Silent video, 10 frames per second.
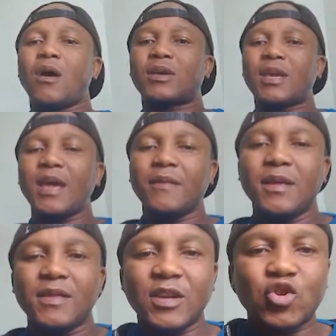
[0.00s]

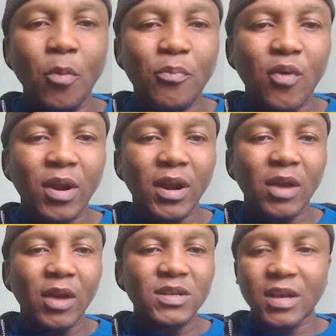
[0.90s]
Okay, the top one,
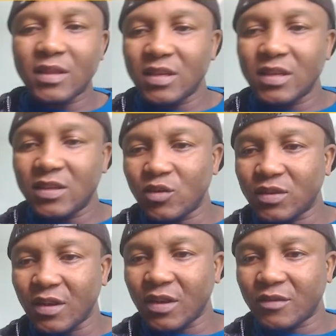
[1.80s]
okay, this was the
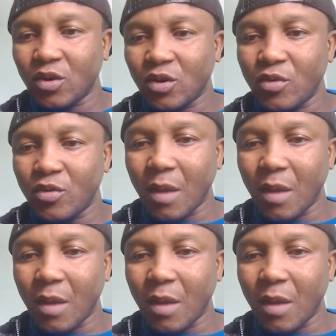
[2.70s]
top one.